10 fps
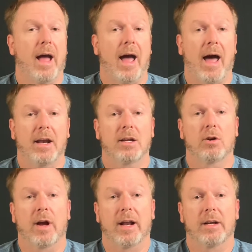adding
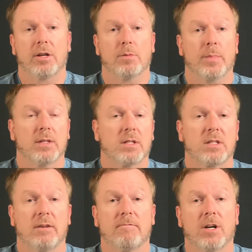or editing your business
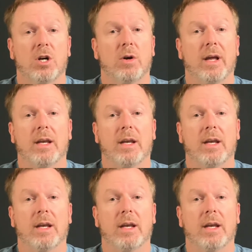info and